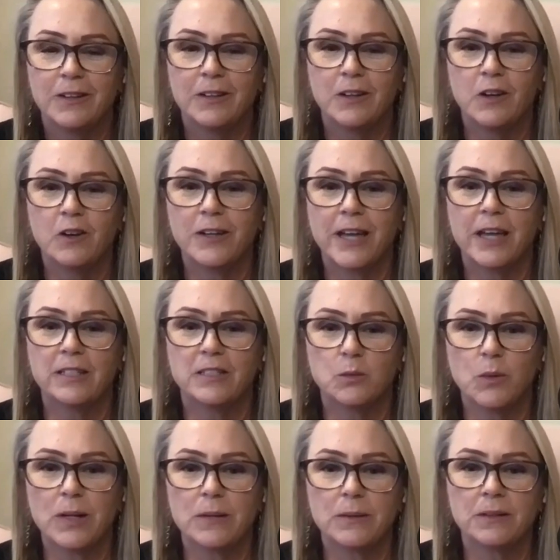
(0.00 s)
okay, so
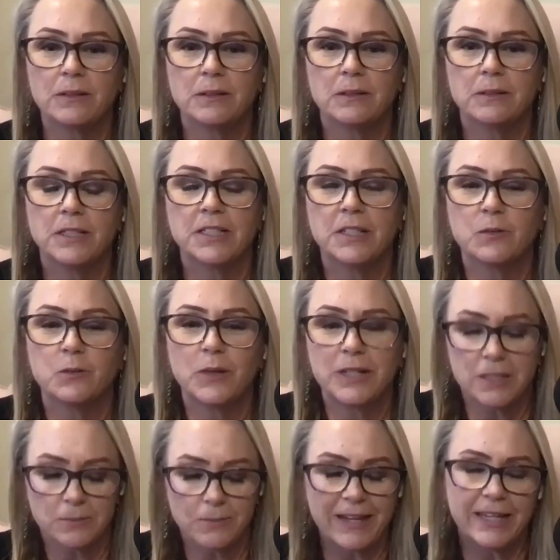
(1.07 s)
what
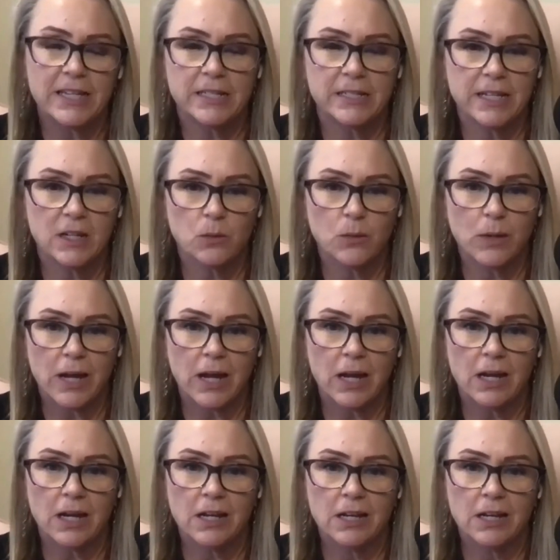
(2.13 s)
is my key takeaway?